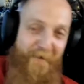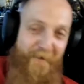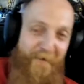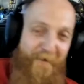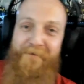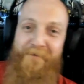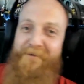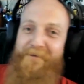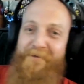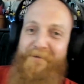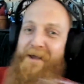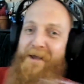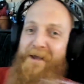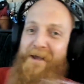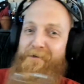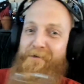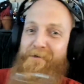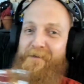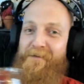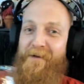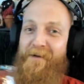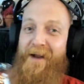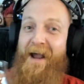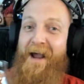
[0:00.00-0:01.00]

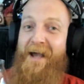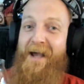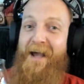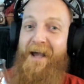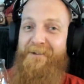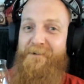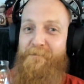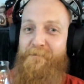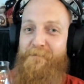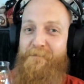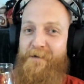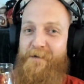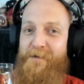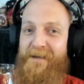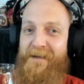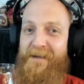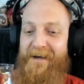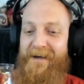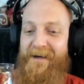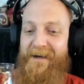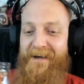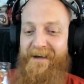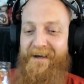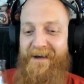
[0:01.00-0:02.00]
there has to be
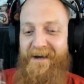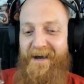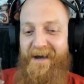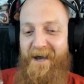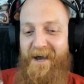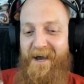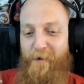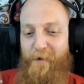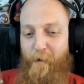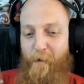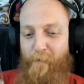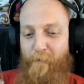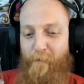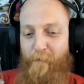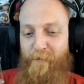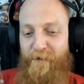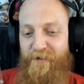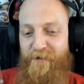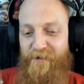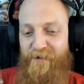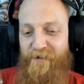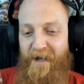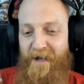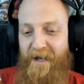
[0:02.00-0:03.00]
an
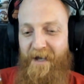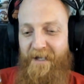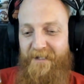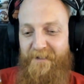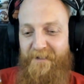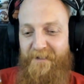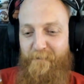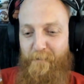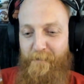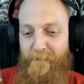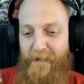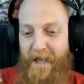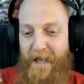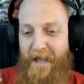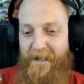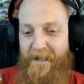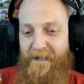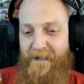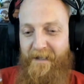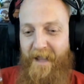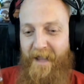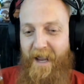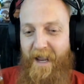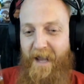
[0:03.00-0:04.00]
oversized
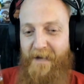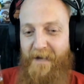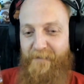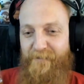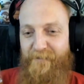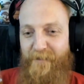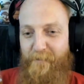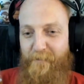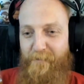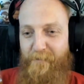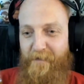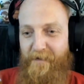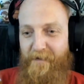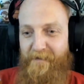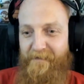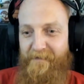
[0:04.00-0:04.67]
black can of something.